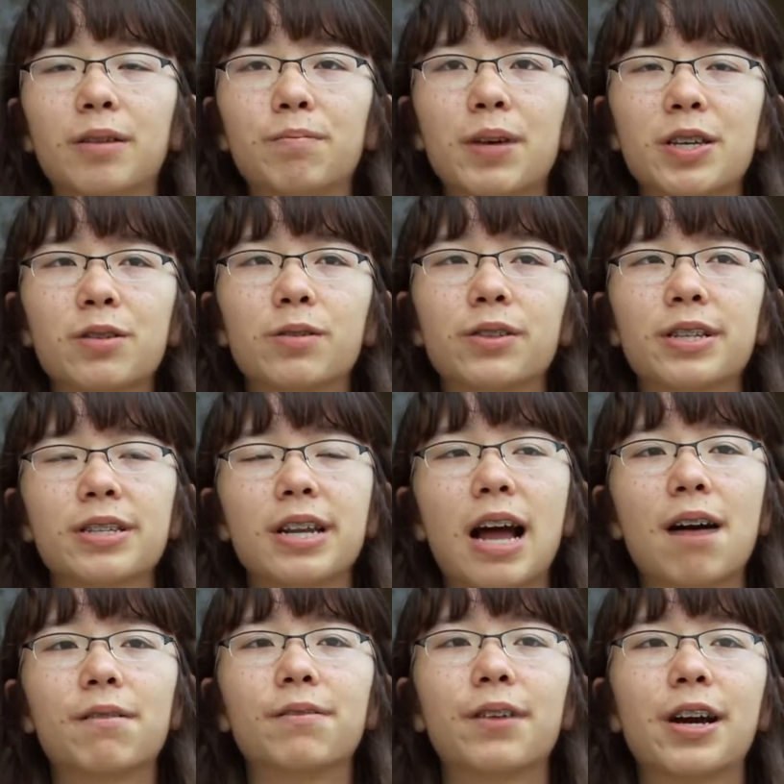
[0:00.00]
My school doesn't
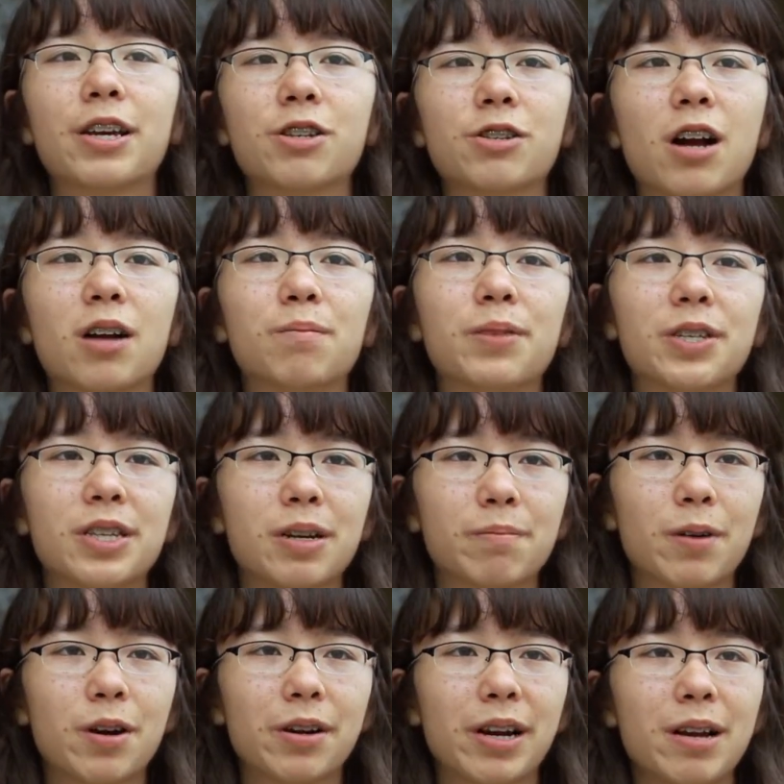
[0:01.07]
have a very strong
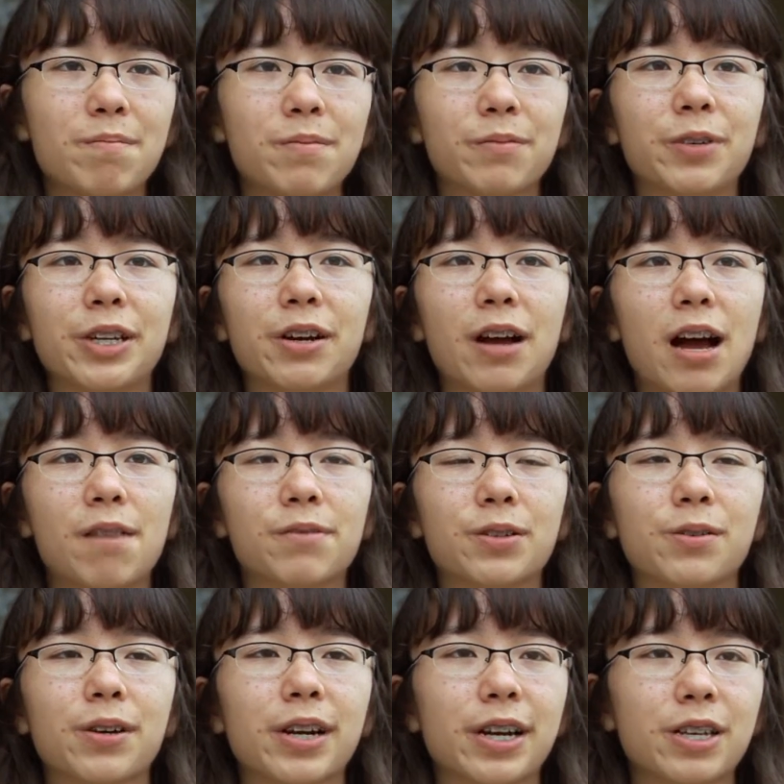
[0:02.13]
music program. We don't have
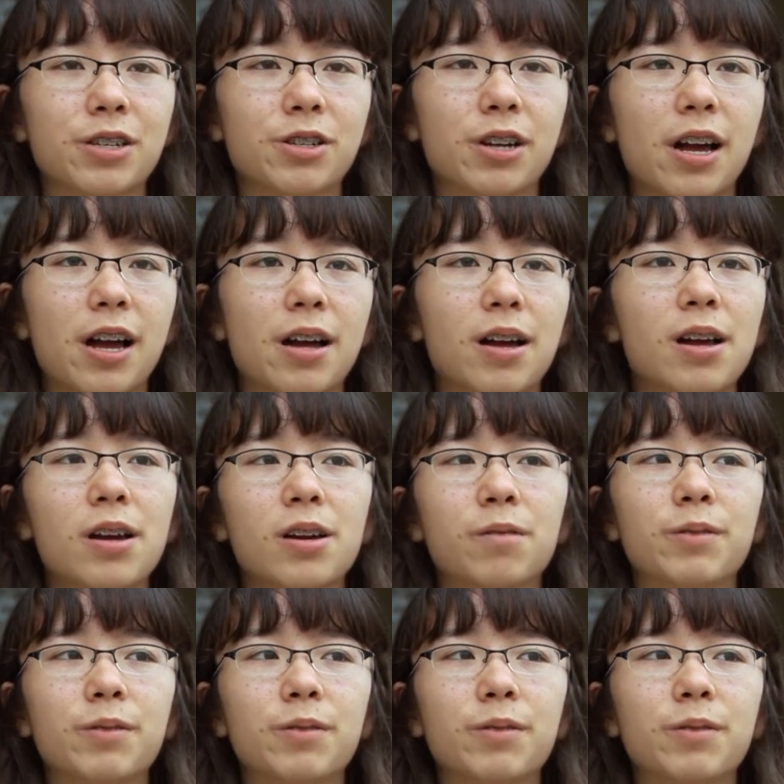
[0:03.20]
an orchestra.